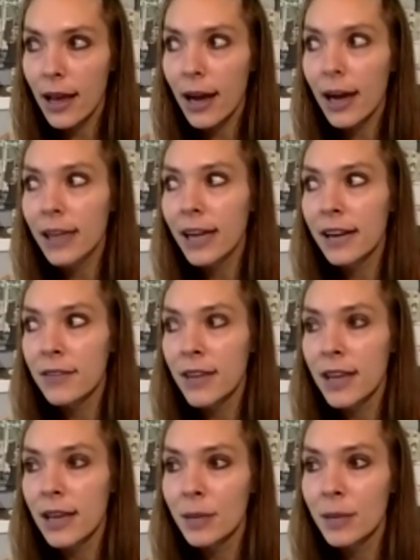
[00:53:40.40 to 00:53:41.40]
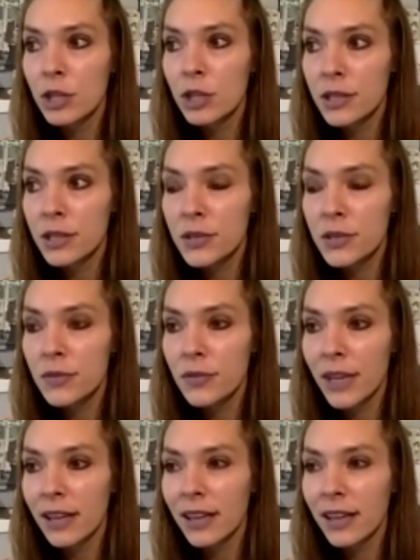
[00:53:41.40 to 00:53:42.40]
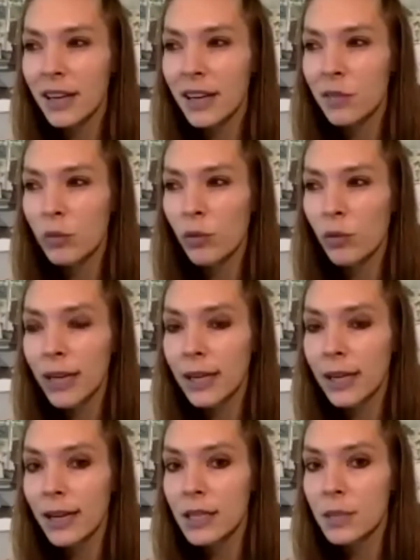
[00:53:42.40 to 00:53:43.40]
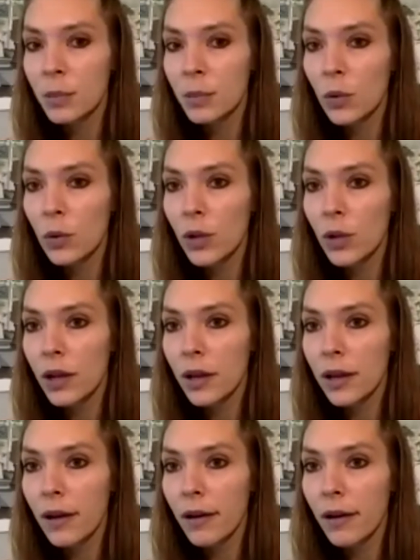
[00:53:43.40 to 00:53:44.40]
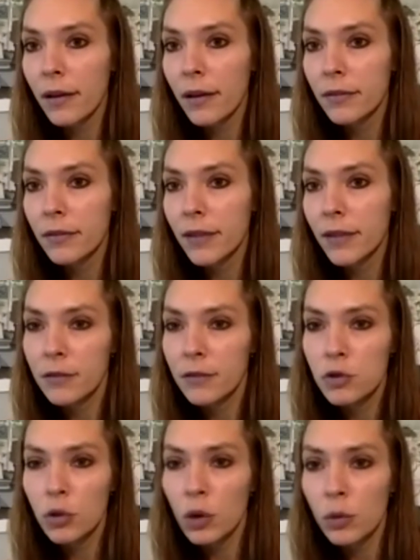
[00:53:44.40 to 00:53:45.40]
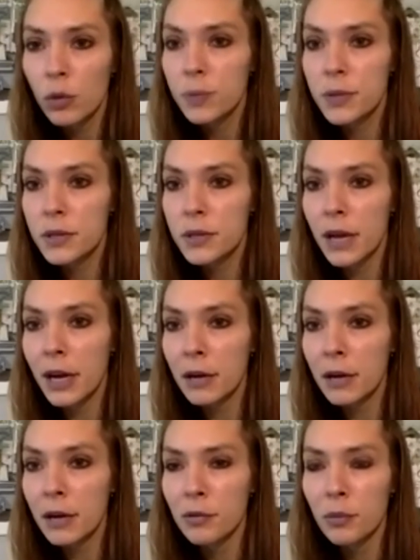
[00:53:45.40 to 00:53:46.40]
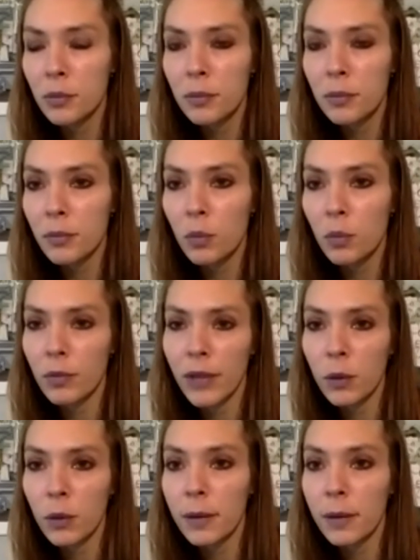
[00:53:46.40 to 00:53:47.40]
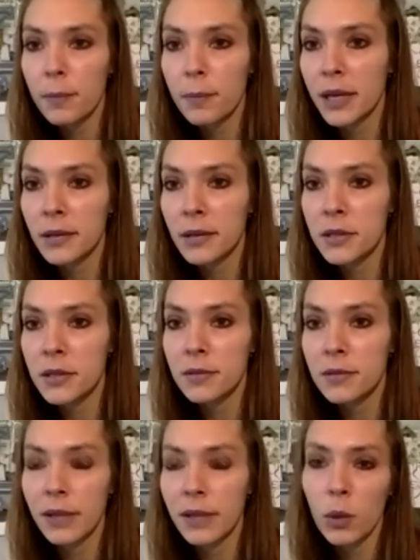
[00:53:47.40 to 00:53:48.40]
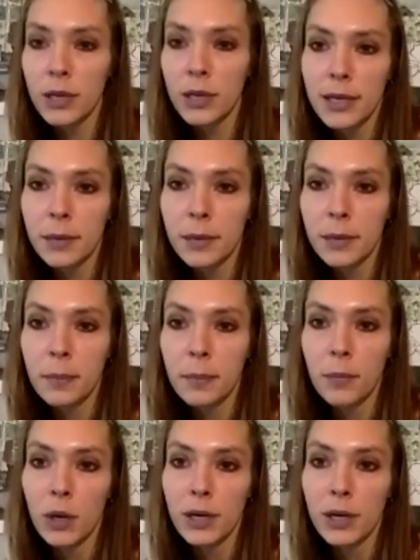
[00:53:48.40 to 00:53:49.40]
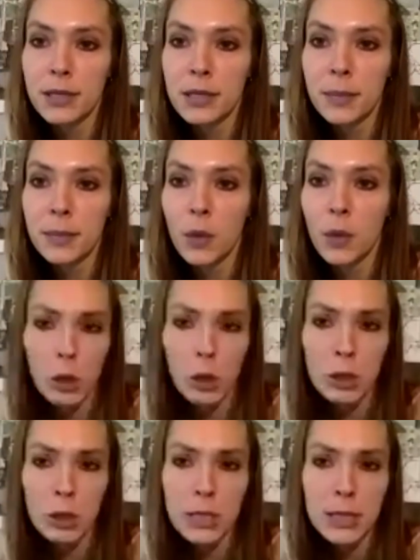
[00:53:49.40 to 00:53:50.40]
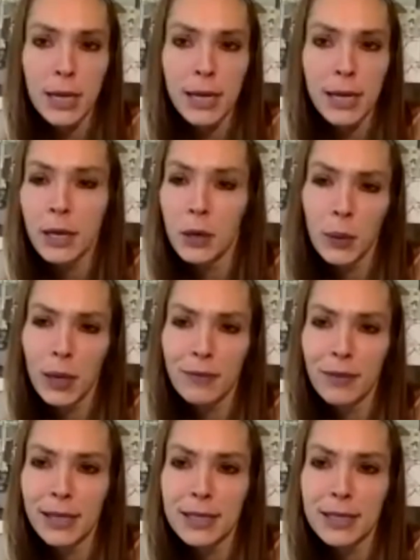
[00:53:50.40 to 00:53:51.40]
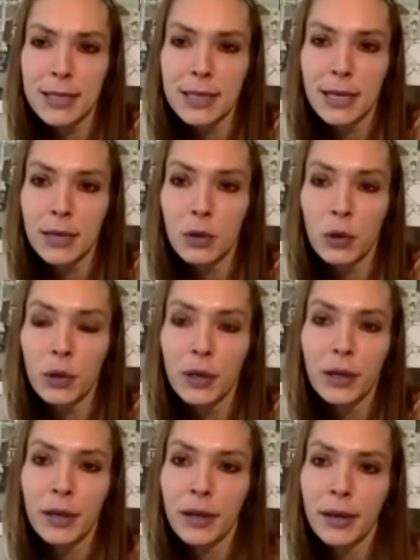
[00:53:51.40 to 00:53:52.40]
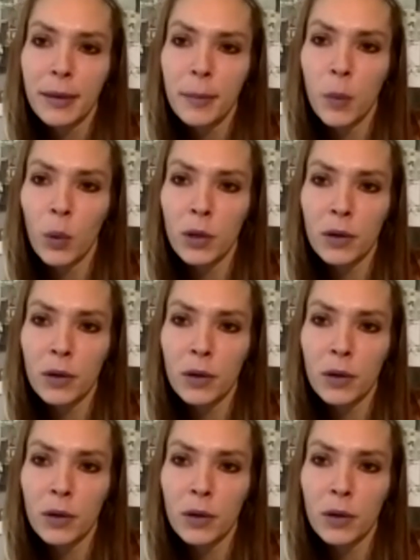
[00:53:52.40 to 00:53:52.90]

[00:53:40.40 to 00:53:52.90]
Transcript: kind of images, like kind of recognizable kind of tropes of like what it means, like what it is to be a woman in our society, kind of like a standard, more